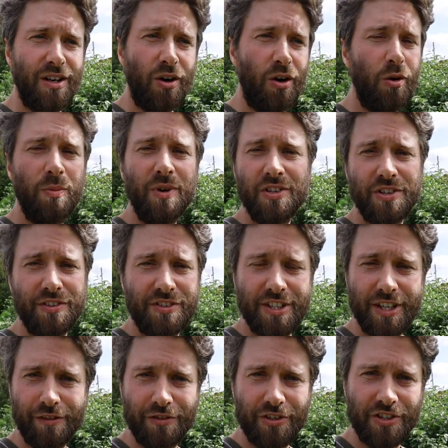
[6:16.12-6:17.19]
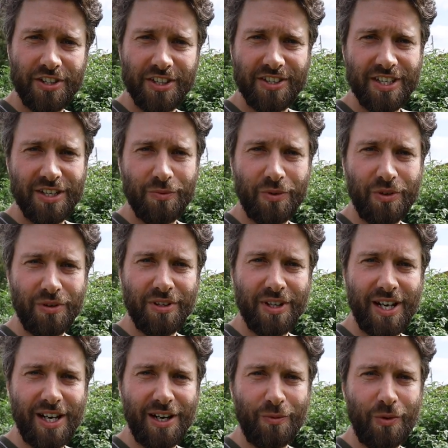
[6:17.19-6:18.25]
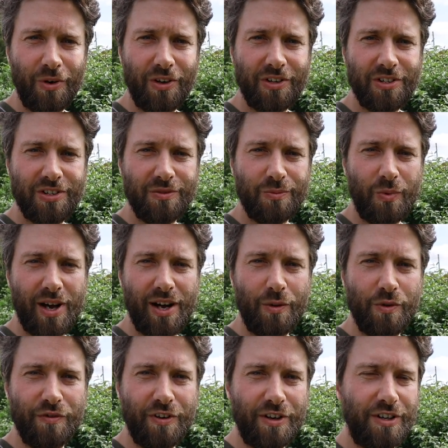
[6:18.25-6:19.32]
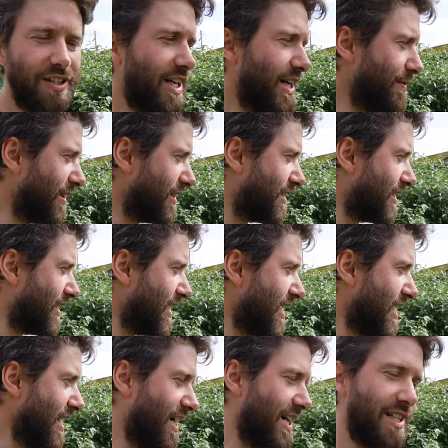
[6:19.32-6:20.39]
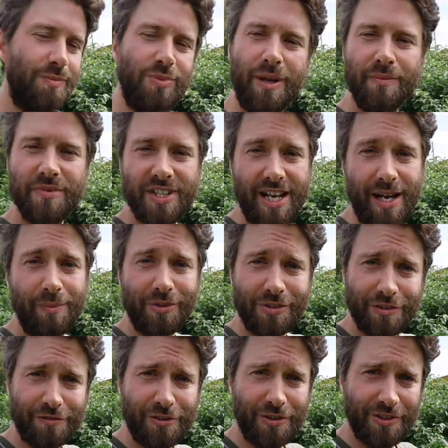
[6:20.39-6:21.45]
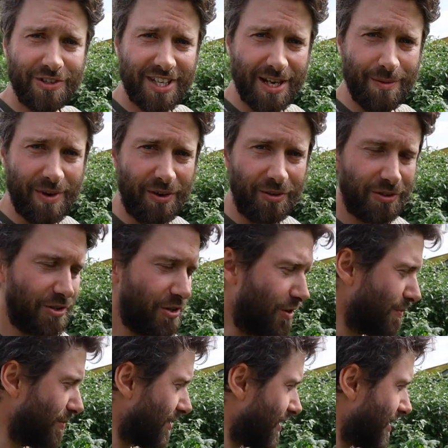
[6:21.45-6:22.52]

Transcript: a whole bunch of stuff just to see what uh, works well with our climate and the plums and apples of course came out on top.